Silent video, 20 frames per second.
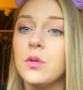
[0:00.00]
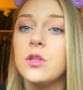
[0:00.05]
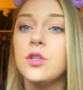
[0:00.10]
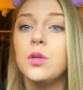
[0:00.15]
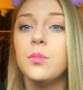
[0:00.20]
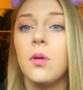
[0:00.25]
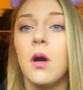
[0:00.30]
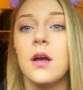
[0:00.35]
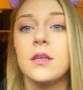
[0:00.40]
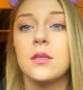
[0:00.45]
as
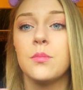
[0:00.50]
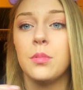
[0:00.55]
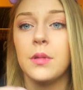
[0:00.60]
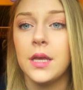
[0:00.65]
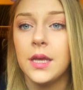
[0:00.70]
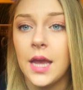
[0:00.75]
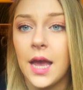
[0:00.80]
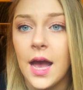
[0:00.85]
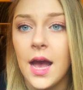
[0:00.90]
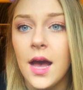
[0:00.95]
you possibly
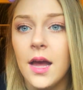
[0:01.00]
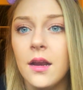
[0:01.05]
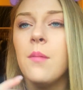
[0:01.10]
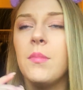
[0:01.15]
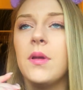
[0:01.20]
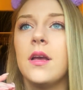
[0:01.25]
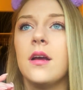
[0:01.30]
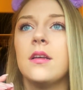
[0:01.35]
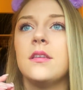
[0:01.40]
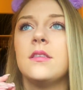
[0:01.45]
can
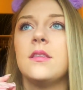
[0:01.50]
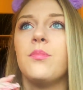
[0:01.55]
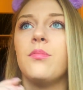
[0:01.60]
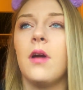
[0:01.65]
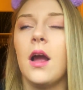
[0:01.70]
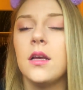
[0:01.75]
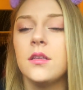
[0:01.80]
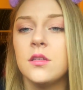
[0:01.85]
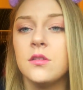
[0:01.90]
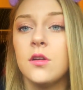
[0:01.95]
because the
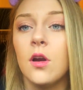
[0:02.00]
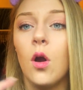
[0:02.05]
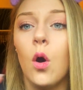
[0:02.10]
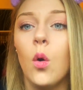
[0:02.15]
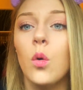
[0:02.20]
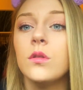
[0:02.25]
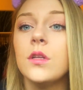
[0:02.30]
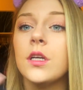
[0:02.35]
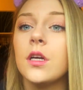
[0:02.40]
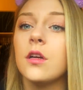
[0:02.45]
prices are
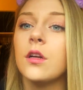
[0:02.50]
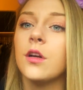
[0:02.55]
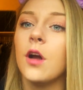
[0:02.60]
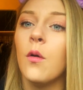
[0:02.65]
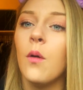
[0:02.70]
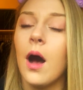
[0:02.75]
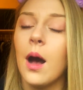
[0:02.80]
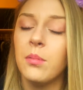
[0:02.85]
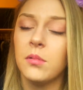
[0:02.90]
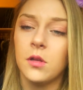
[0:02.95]
only gonna
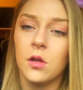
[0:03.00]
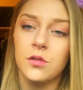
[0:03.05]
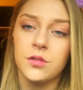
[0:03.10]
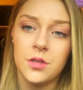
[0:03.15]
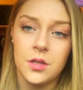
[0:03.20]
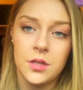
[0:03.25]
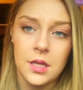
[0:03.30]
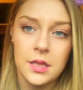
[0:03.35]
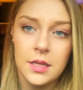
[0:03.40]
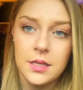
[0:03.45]
go up
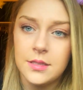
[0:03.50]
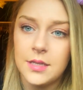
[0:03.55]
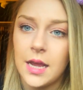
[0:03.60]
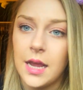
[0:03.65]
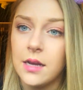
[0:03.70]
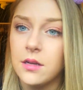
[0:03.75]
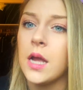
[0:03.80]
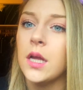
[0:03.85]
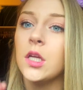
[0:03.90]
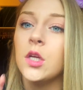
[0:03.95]
closer to the
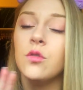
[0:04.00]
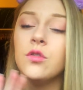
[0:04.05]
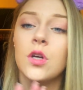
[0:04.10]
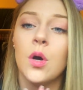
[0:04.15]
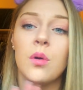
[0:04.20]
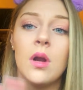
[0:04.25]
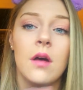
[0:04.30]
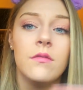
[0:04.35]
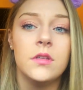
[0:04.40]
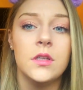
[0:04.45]
date. You
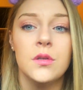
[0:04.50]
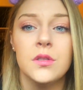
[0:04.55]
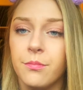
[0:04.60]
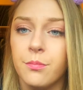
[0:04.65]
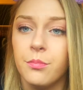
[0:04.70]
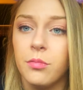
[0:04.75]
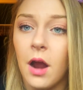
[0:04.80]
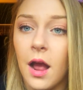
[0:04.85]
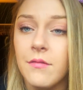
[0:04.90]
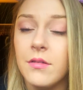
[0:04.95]
don't have to use a
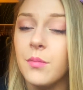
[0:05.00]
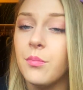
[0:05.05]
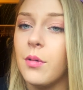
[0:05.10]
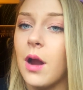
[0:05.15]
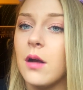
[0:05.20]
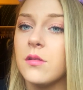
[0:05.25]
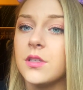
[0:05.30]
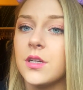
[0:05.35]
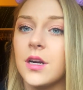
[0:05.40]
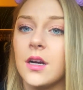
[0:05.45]
private
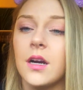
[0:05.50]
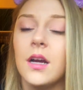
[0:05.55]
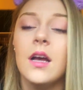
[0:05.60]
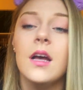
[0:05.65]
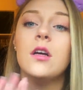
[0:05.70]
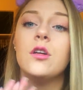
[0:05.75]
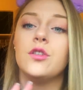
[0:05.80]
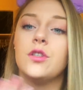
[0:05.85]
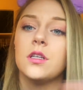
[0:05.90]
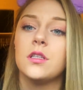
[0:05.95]
browser,
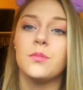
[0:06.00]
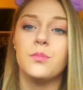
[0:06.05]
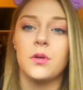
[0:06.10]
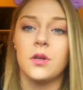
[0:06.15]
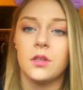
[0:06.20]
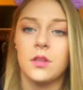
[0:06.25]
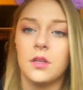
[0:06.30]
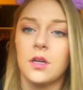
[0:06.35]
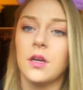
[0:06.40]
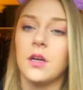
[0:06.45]
just
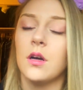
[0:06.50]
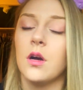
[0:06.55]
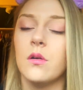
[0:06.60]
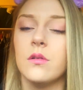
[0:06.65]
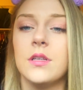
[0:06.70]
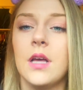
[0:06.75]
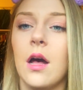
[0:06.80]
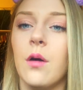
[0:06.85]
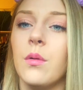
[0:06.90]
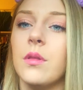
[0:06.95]
book the
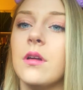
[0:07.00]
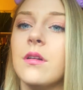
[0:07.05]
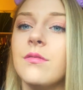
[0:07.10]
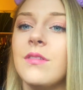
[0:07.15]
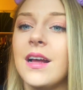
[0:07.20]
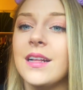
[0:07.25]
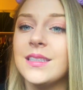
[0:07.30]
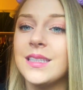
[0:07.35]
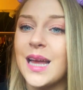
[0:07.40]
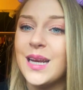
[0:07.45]
hotel with your
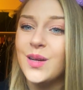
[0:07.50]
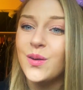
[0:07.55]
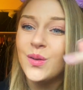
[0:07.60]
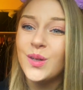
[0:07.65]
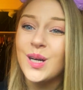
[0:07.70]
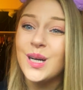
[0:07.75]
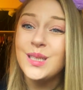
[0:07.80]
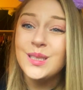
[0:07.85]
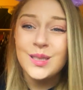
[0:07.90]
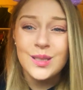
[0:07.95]
friends and you're
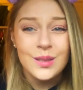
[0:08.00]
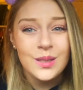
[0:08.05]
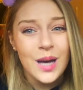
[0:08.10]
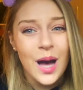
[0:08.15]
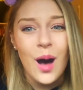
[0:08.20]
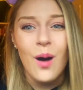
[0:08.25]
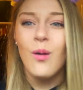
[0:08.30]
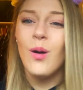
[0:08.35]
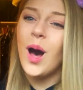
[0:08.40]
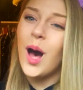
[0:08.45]
good to
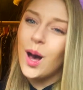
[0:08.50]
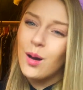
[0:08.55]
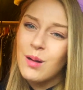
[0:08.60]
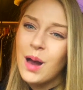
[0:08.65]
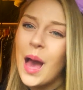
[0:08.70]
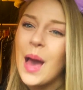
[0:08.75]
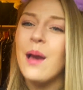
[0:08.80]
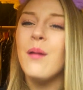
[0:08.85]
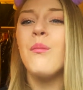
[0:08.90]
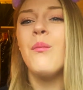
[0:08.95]
go,
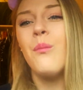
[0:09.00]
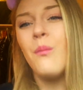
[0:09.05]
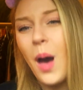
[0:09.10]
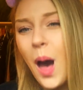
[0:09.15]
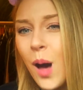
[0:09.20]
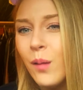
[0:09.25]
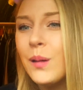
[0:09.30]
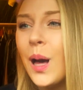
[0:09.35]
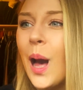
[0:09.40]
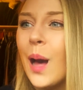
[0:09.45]
okay?
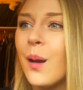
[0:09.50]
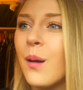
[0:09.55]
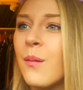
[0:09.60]
Okay.